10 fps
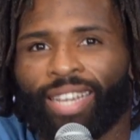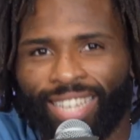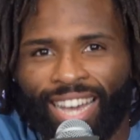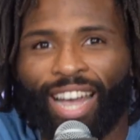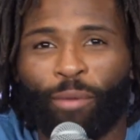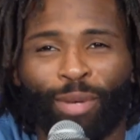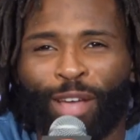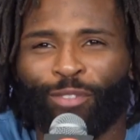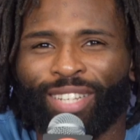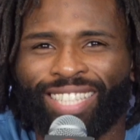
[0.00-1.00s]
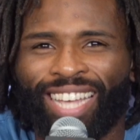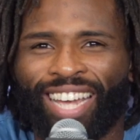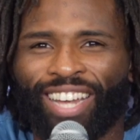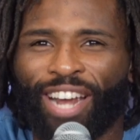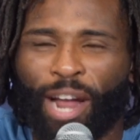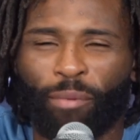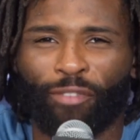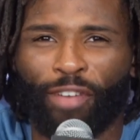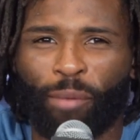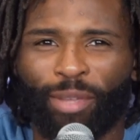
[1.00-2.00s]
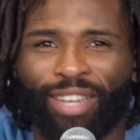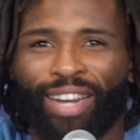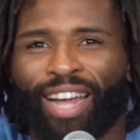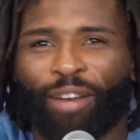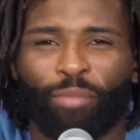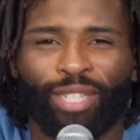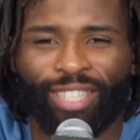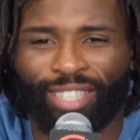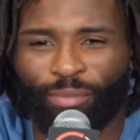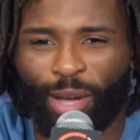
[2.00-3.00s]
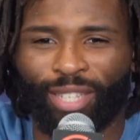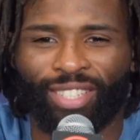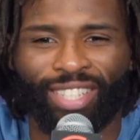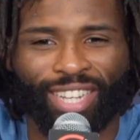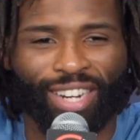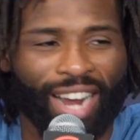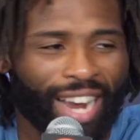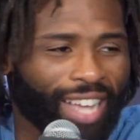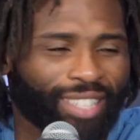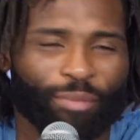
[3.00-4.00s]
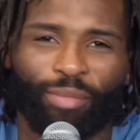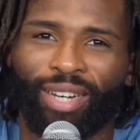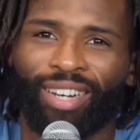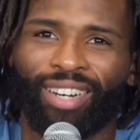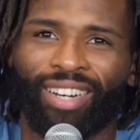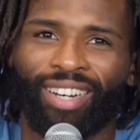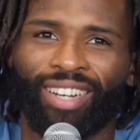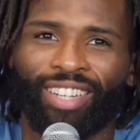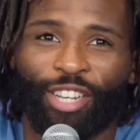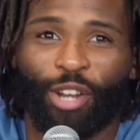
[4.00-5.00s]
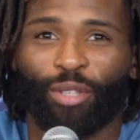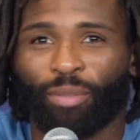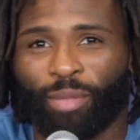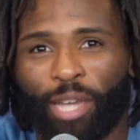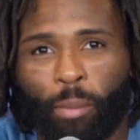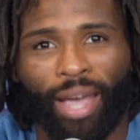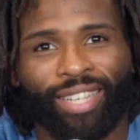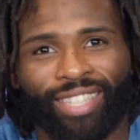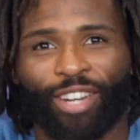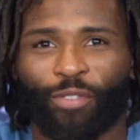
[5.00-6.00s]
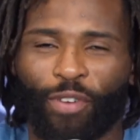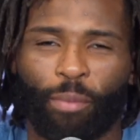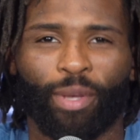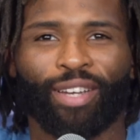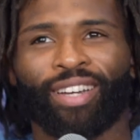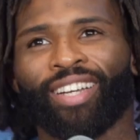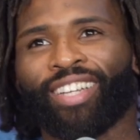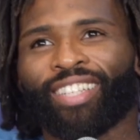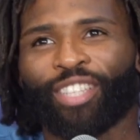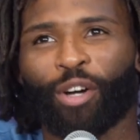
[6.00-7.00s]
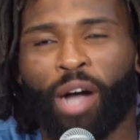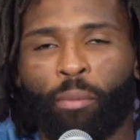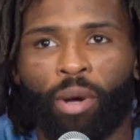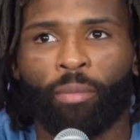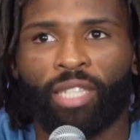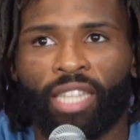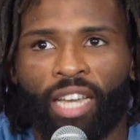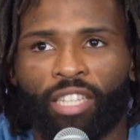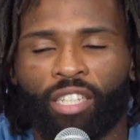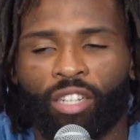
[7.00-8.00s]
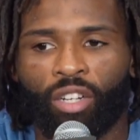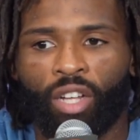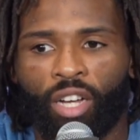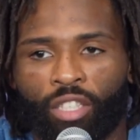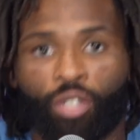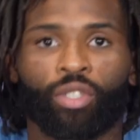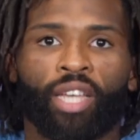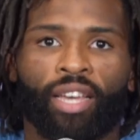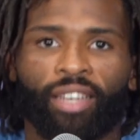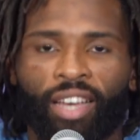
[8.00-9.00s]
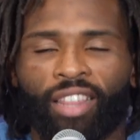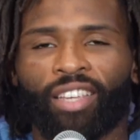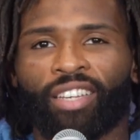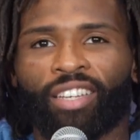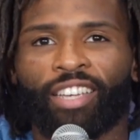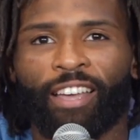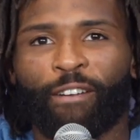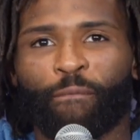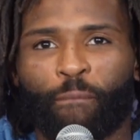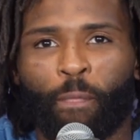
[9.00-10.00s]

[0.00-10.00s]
Yeah, I'm definitely staying here. I got my family here. I got a bunch of sponsors here. I got some, you know, some teammates that are from here. So I'm going to stay till Tuesday, I think. Yeah.